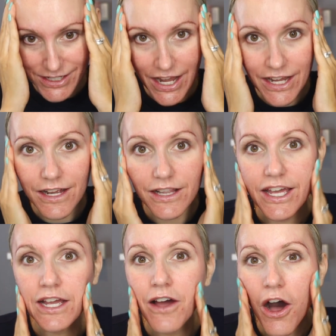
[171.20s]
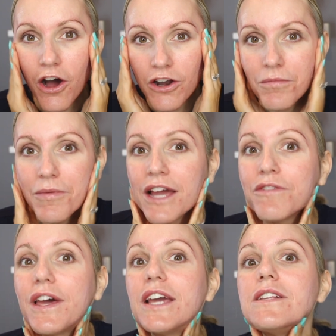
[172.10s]
tingling on my
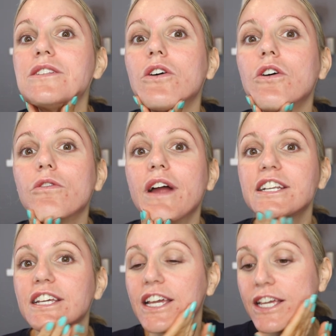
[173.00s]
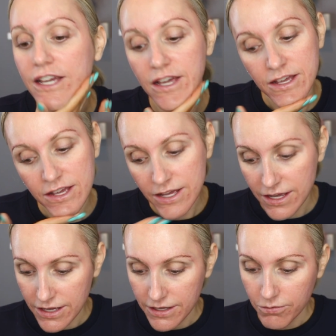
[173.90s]
face already,
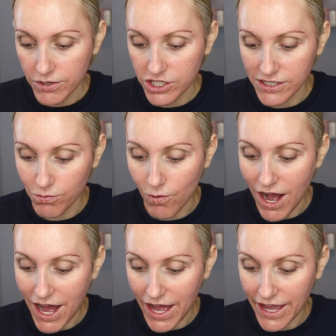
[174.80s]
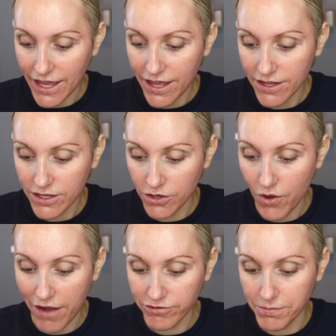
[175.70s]
which is why you
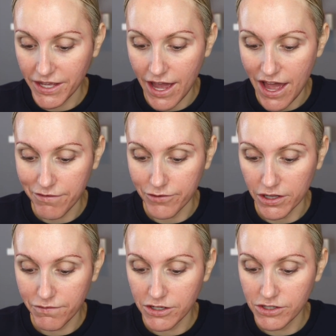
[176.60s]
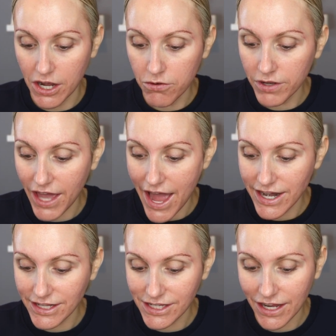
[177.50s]
have to be careful. If you don't get
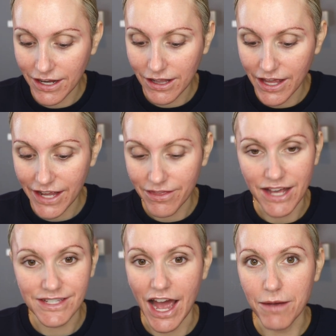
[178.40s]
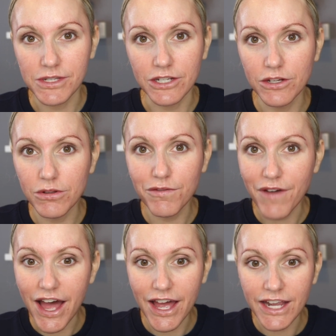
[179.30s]
any tingling, that's absolutely
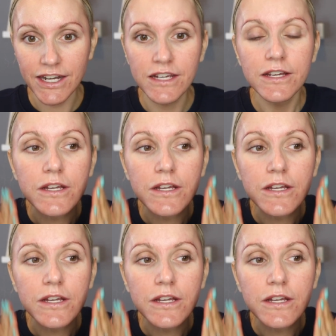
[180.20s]
fine.